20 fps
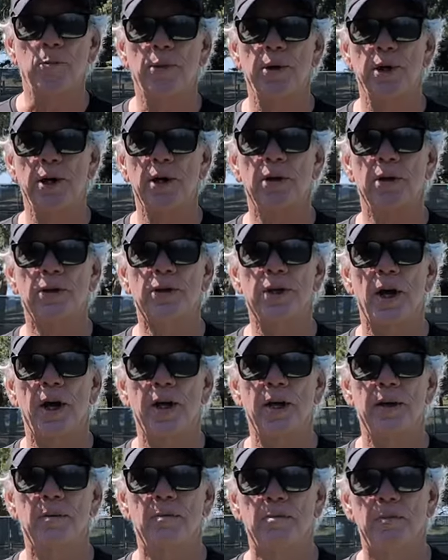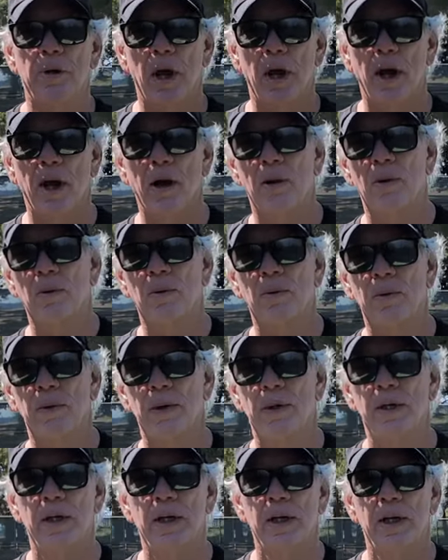appears I am now
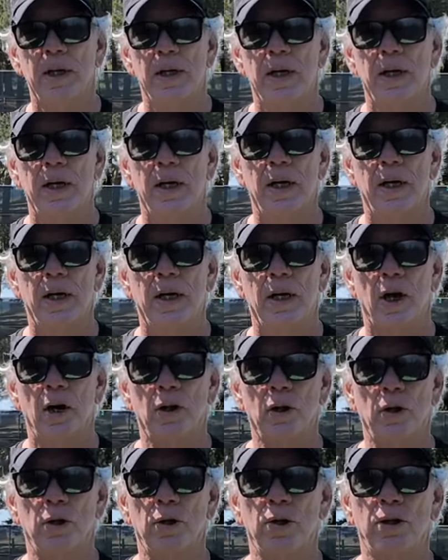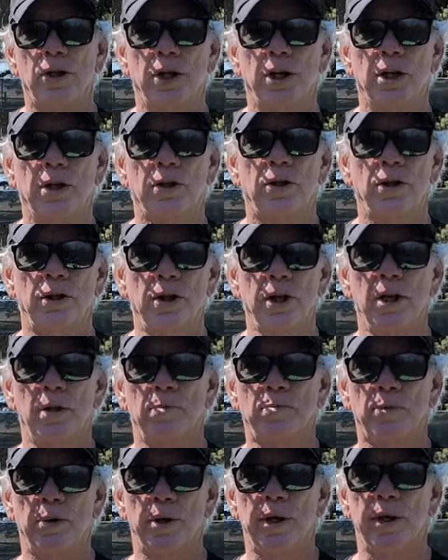allergic to
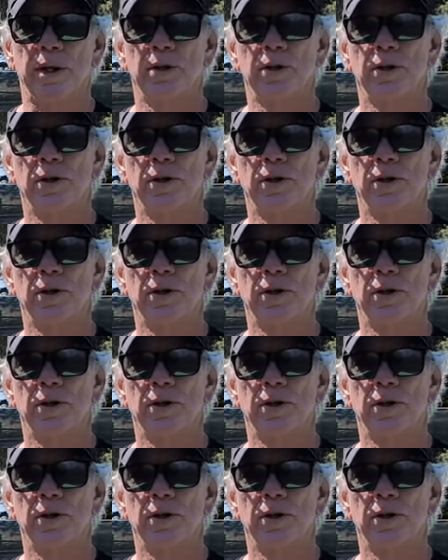neoprene.